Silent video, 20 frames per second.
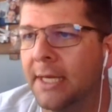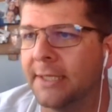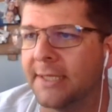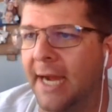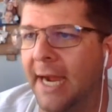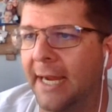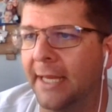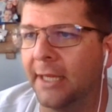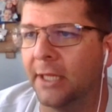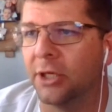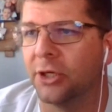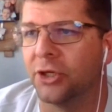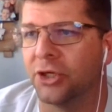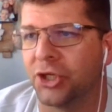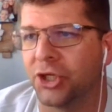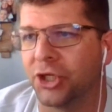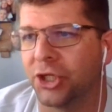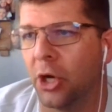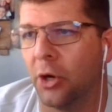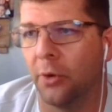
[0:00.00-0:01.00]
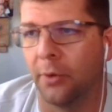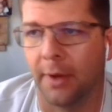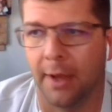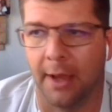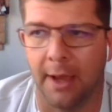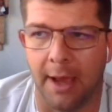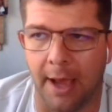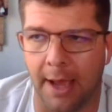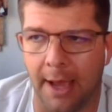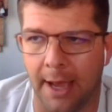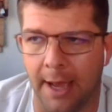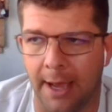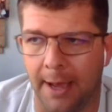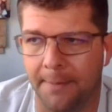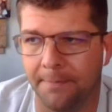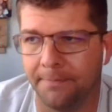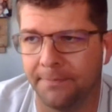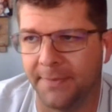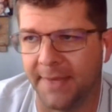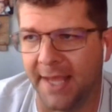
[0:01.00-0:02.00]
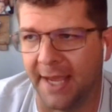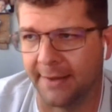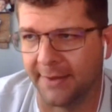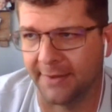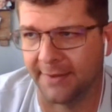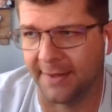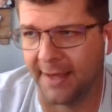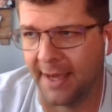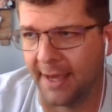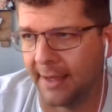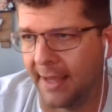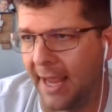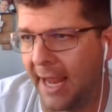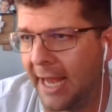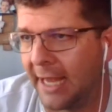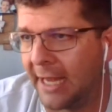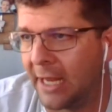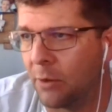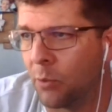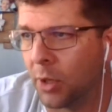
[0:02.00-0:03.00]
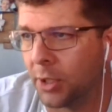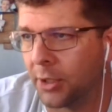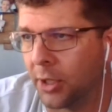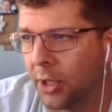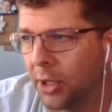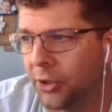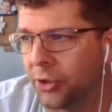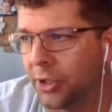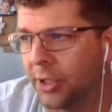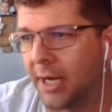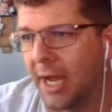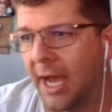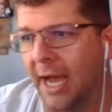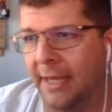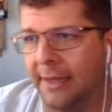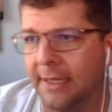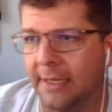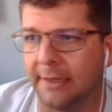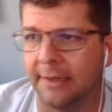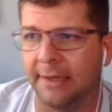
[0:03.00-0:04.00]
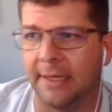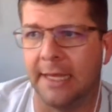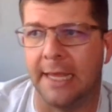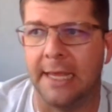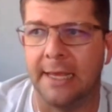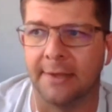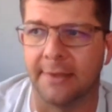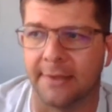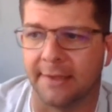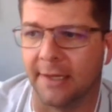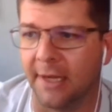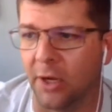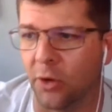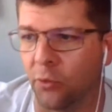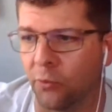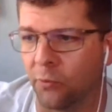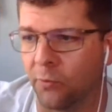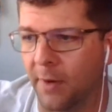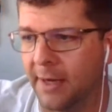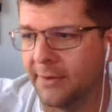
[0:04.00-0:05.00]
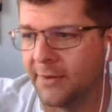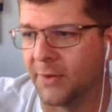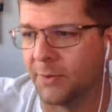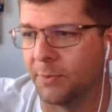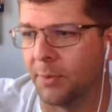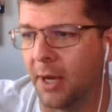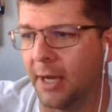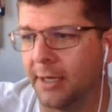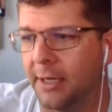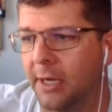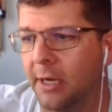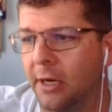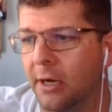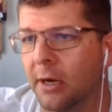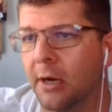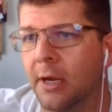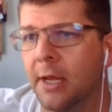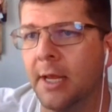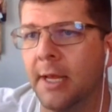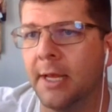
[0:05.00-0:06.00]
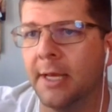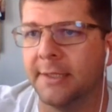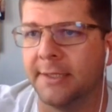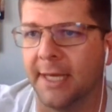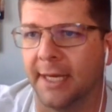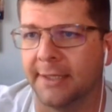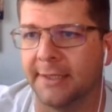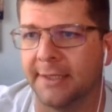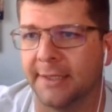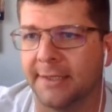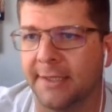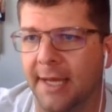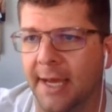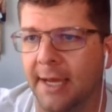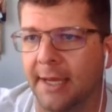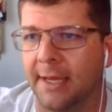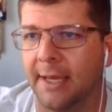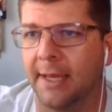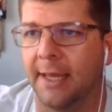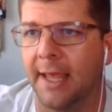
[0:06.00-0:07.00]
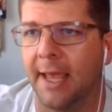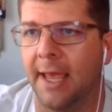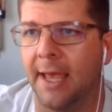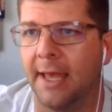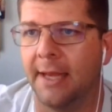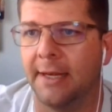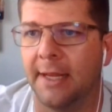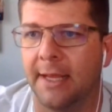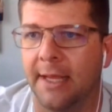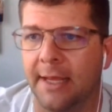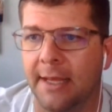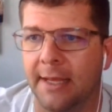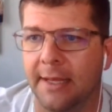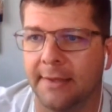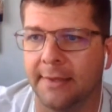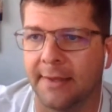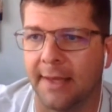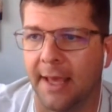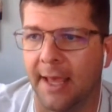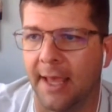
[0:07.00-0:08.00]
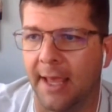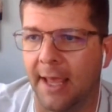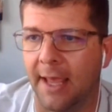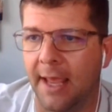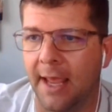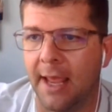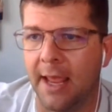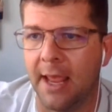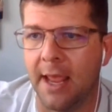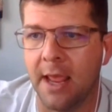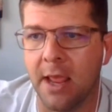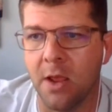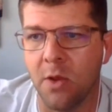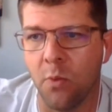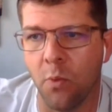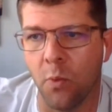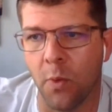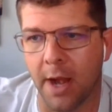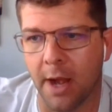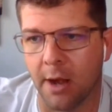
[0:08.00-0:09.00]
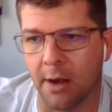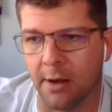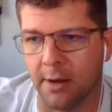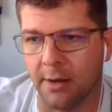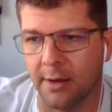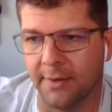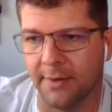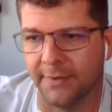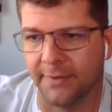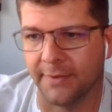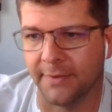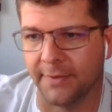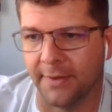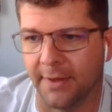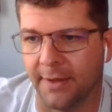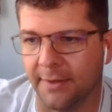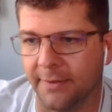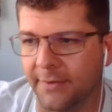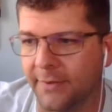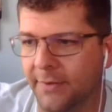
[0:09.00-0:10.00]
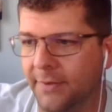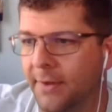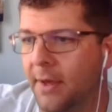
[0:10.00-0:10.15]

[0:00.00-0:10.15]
Tyler Shogue, Texas Tech, 8,100. I think he is in a great spot here. Texas Tech, again, is where is it?